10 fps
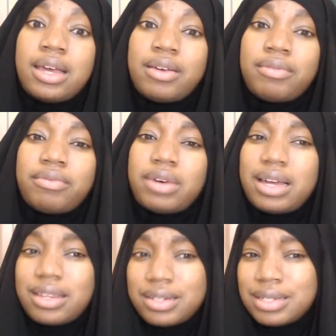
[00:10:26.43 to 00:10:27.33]

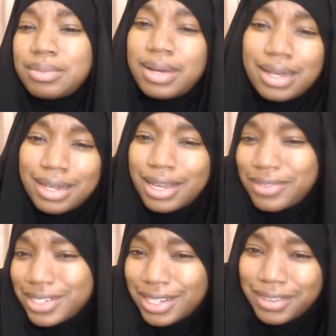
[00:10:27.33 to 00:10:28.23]
rather
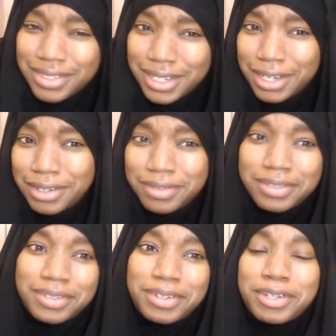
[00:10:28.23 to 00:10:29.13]
semi-lavish lifestyle,
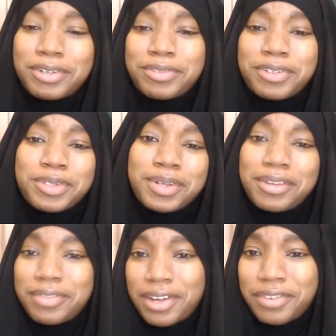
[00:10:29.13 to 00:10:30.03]
for a
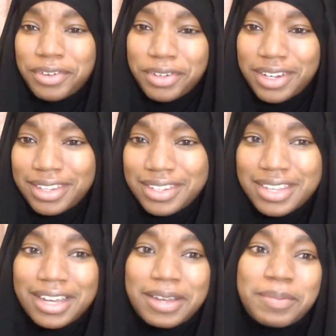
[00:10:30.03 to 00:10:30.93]
25-year-old at the
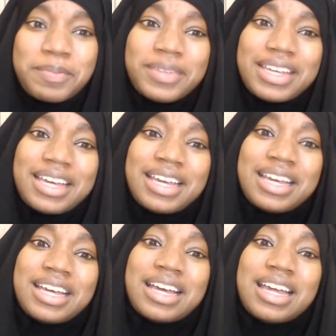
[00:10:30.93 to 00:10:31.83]
time.
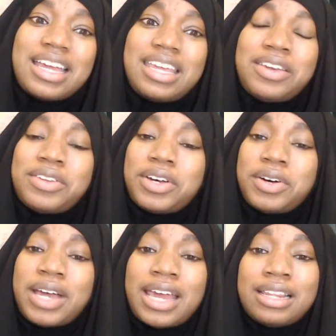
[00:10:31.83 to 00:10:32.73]

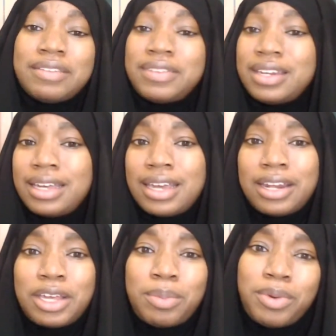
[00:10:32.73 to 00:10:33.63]
I had lived in a gated
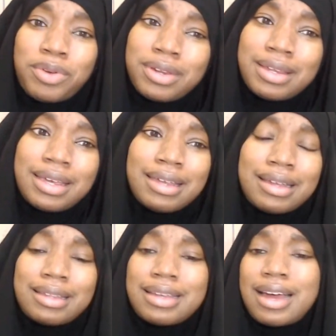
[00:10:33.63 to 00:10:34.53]
community,
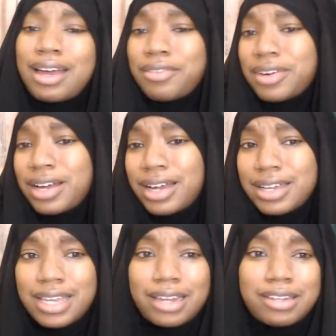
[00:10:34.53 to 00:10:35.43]
like the high rise,
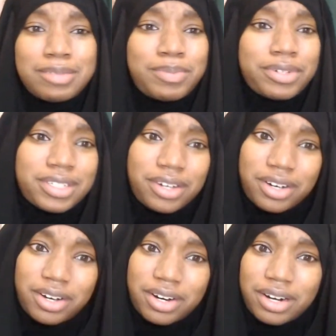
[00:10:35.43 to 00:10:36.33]
had the sports
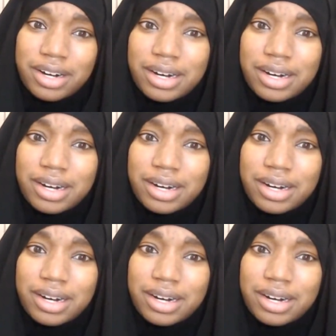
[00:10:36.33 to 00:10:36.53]
car,